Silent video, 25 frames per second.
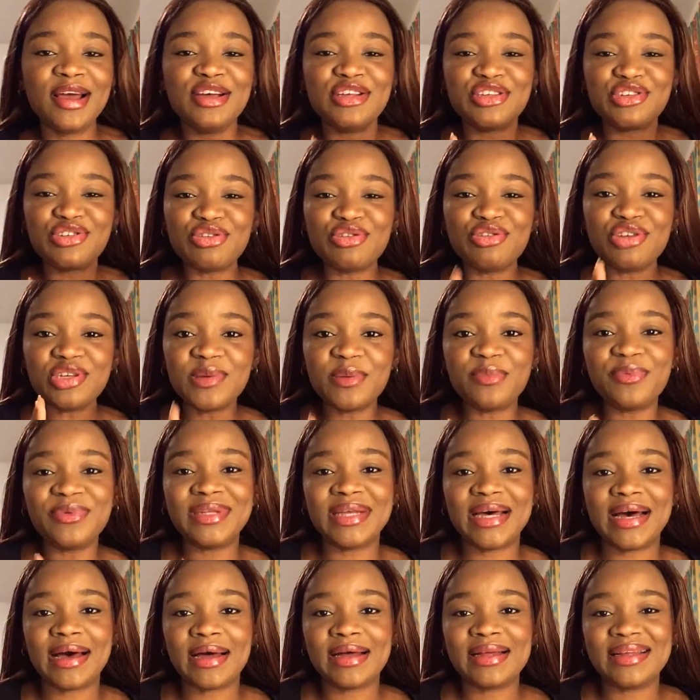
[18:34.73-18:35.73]
So those people
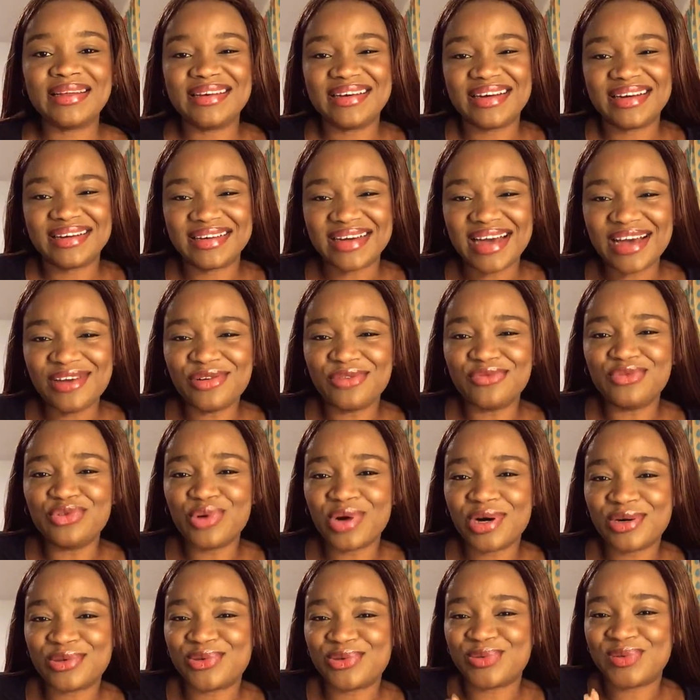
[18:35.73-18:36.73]
that kind of
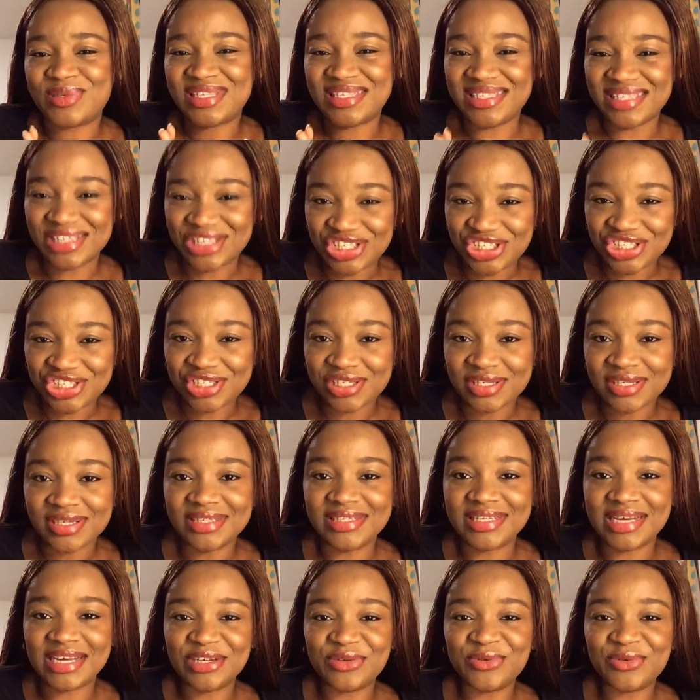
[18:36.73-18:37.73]
know how to teach,
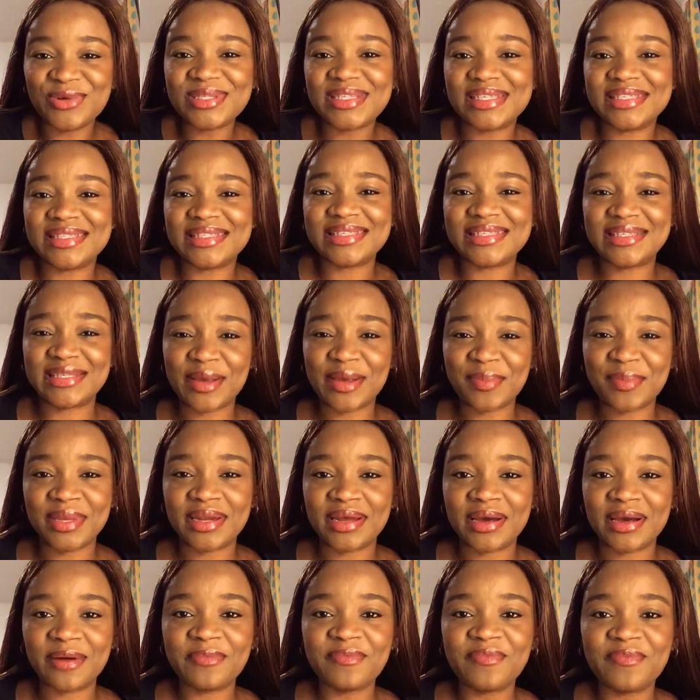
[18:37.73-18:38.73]
they are the ones in the
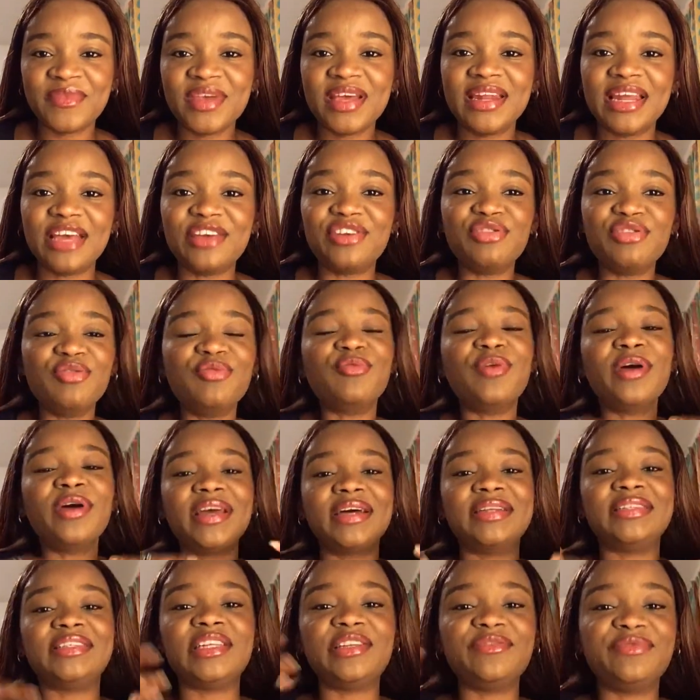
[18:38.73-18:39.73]
seminar. Like, you know, when
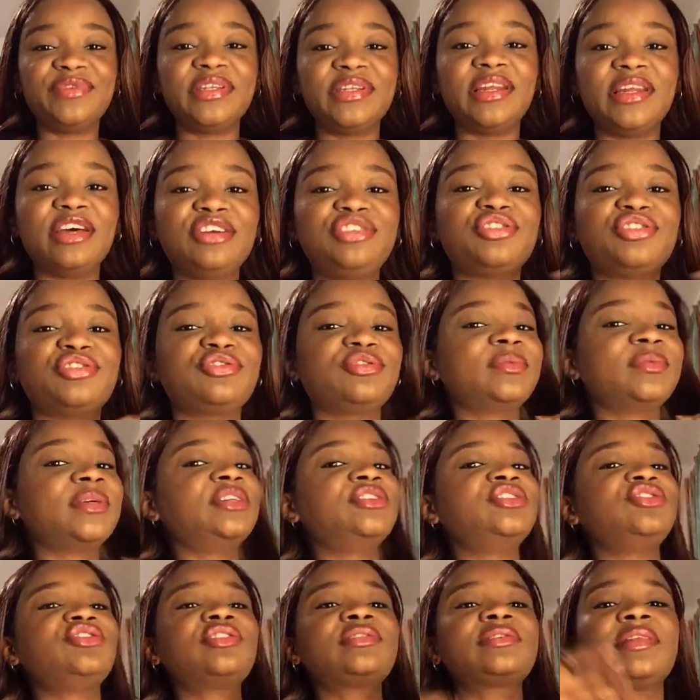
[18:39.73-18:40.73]
you're delivering a lecture,
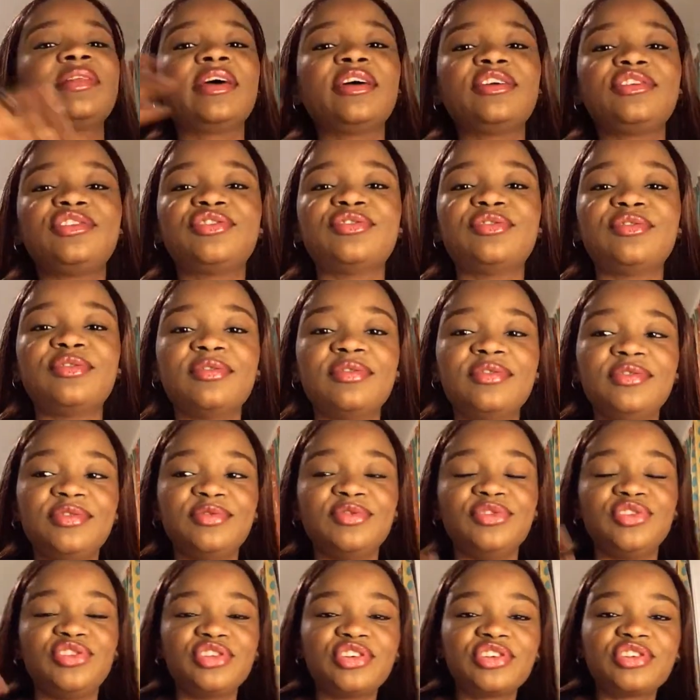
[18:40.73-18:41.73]
sometimes you just lecture, you know,
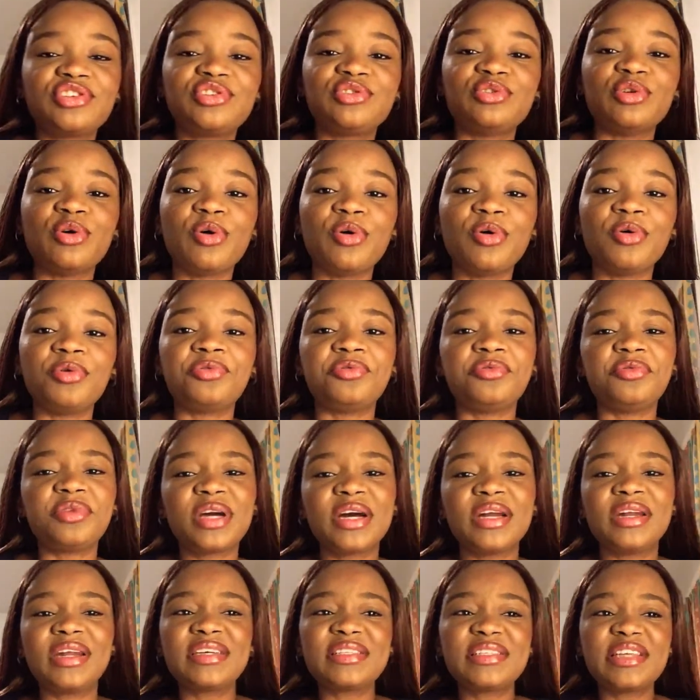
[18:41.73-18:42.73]
you just talk. You
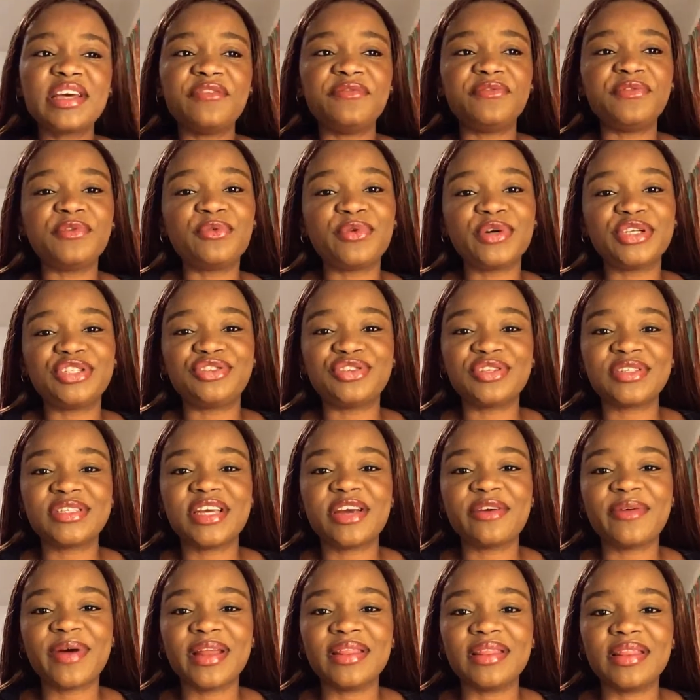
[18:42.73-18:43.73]
can answer a few questions
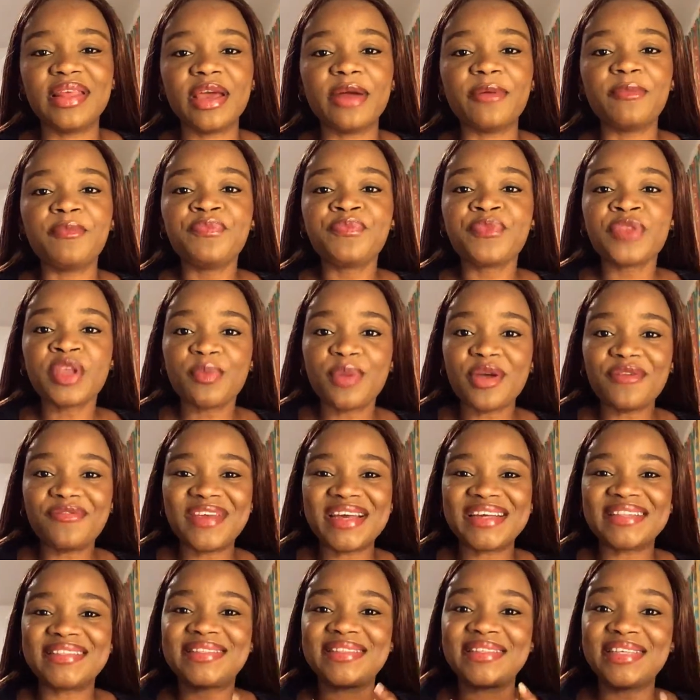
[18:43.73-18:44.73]
here and there. But if
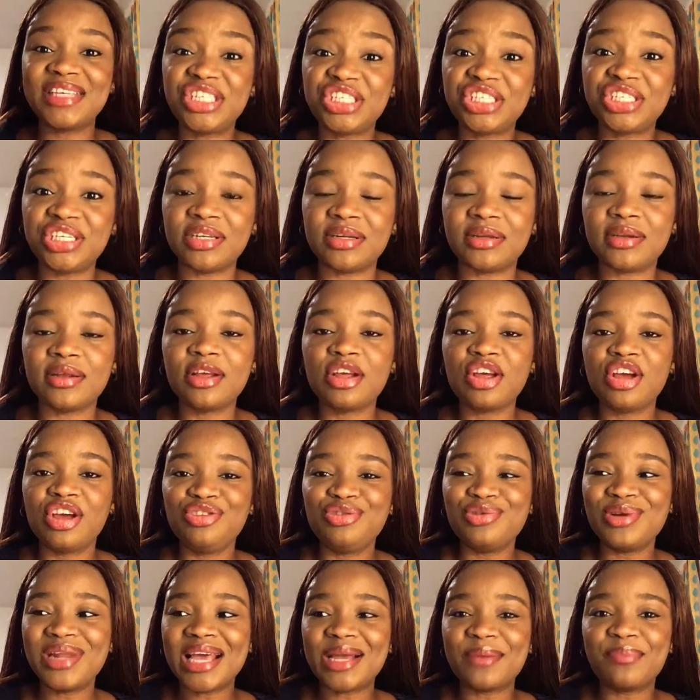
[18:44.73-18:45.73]
you're teaching,
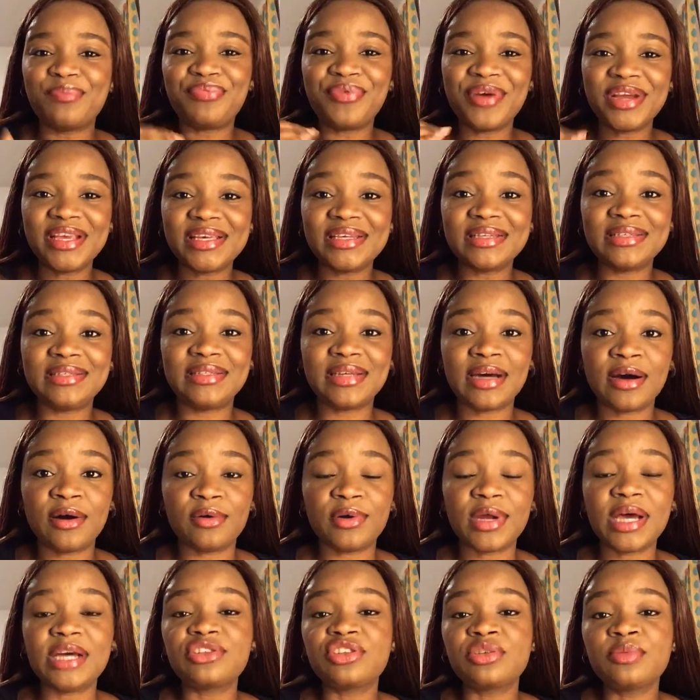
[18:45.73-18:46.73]
you like break it
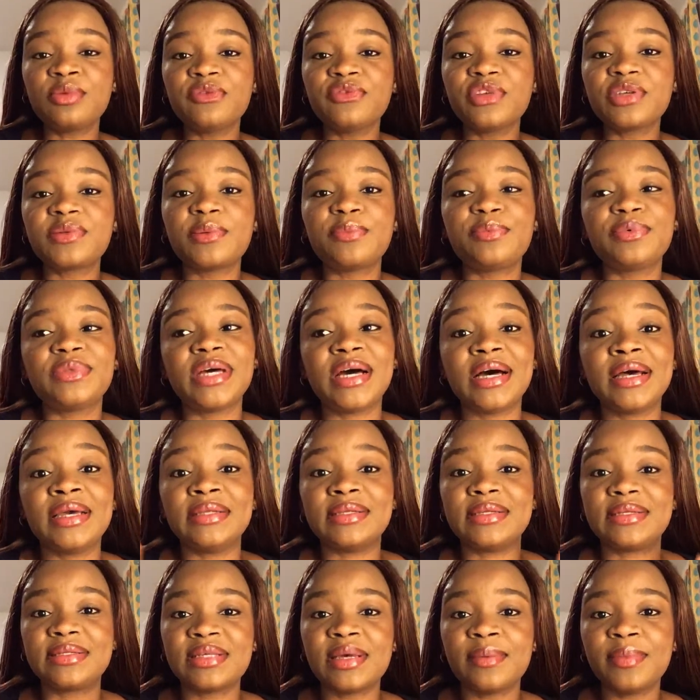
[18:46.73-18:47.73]
down. And some of those people that are in
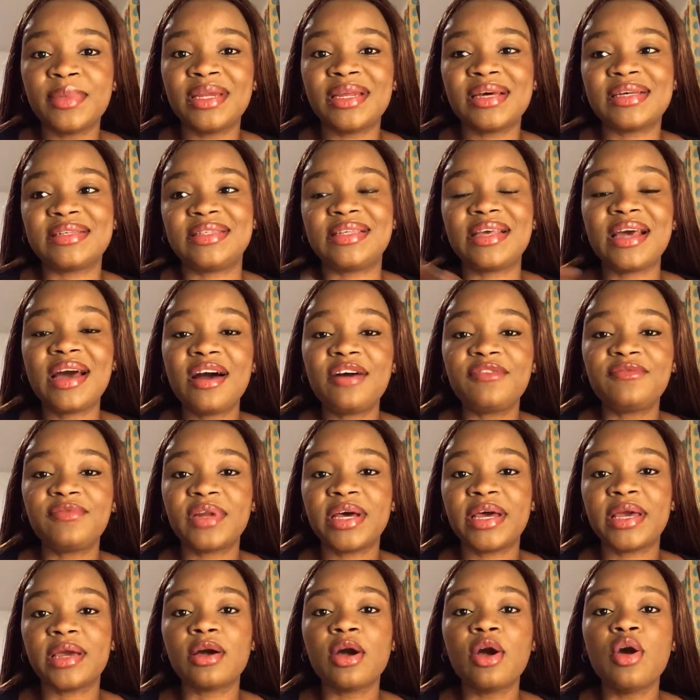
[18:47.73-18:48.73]
the seminars, they have
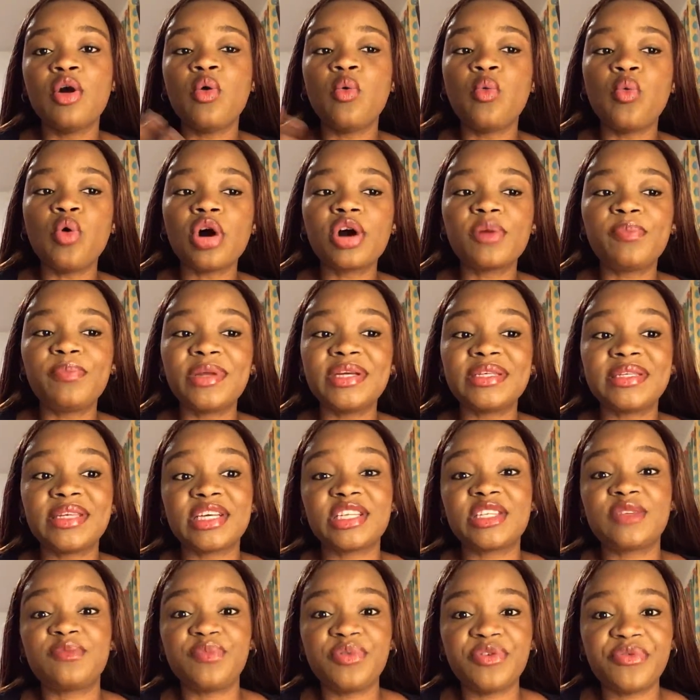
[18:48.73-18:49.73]
like workplace
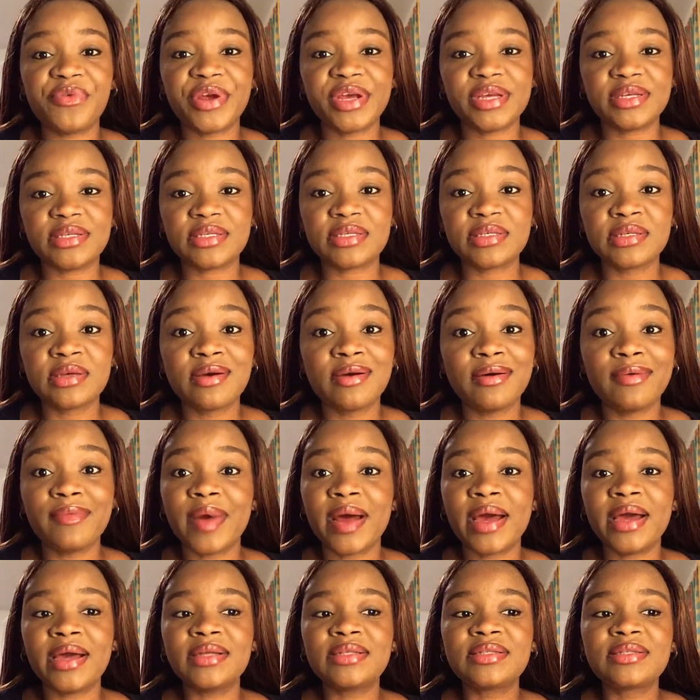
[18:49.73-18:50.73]
experience,
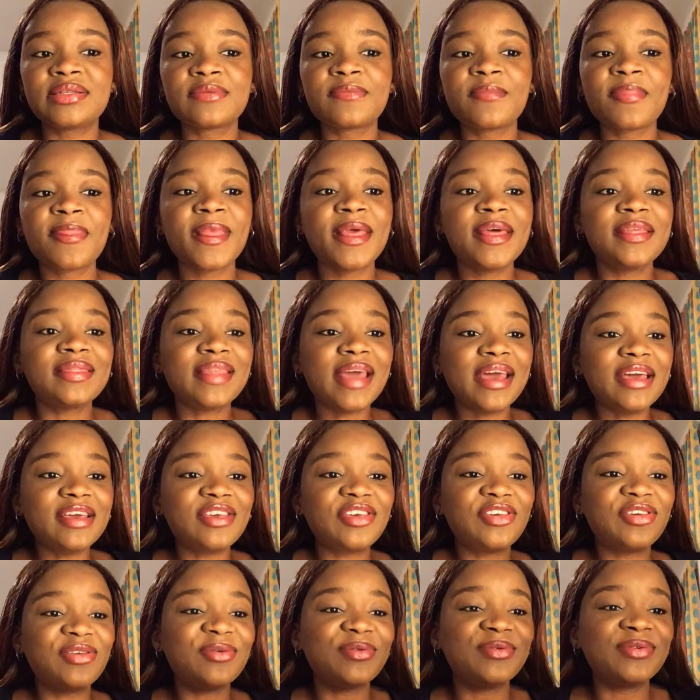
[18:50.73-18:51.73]
right?
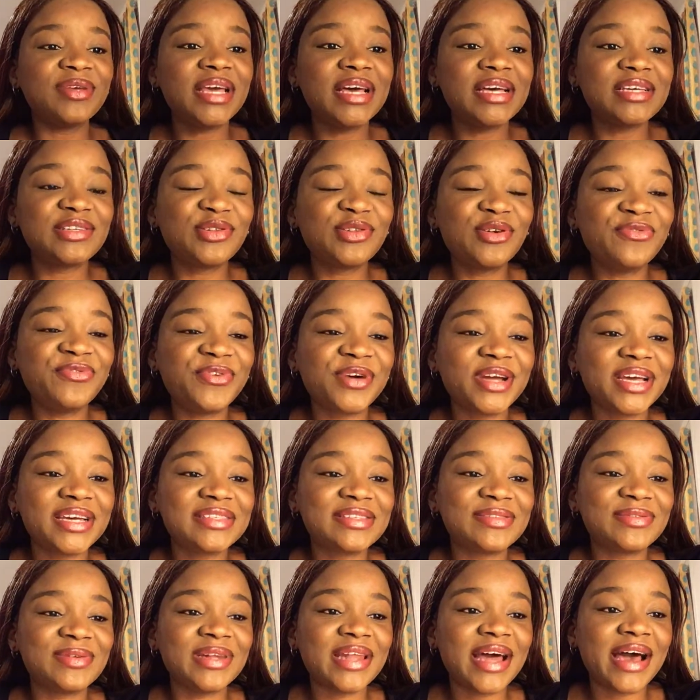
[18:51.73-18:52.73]
Thank you. Yes, don't
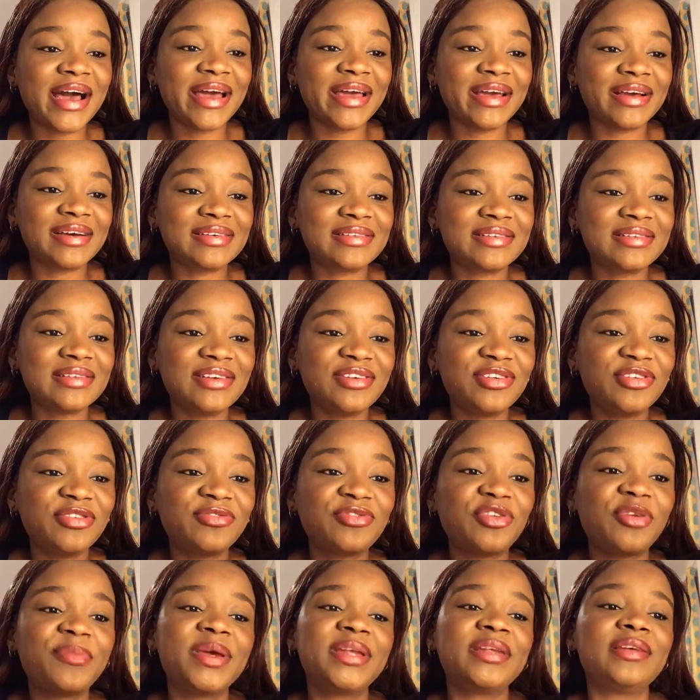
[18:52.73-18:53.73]
forget to like. CEO
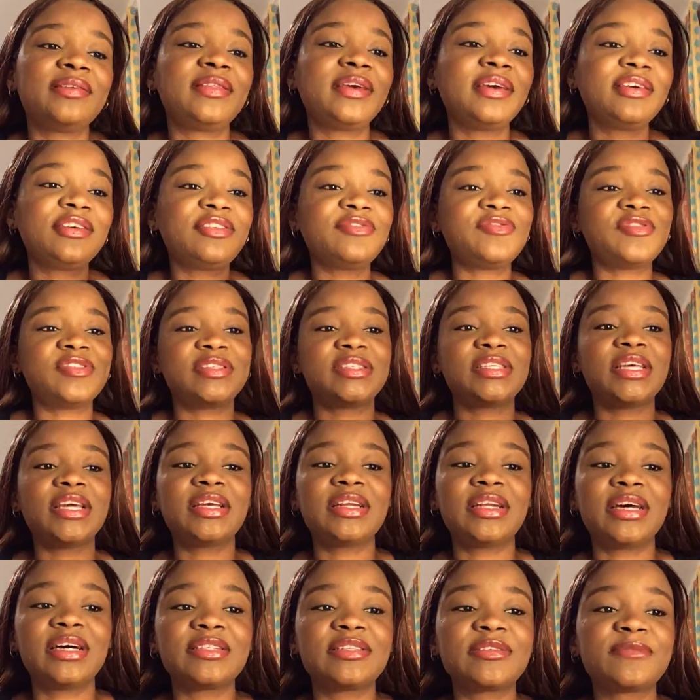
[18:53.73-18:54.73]
of Comedy, thank you for
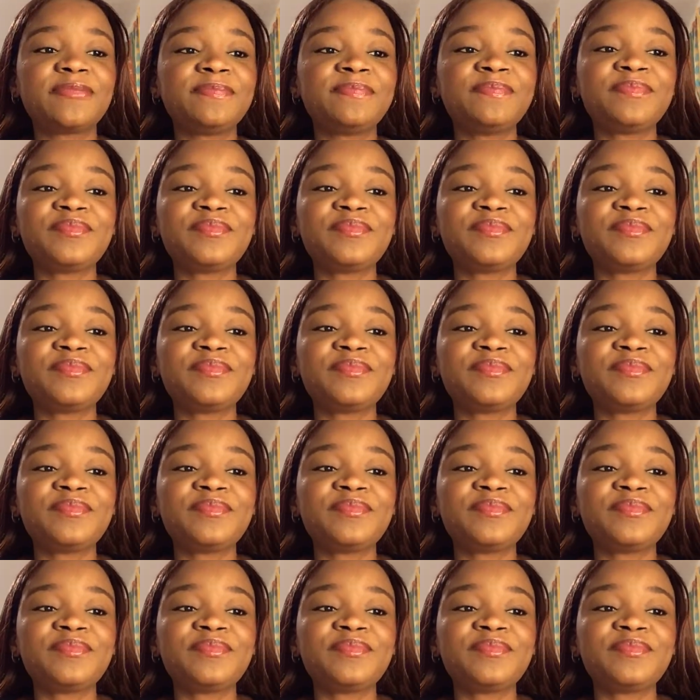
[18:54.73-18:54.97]
saying that.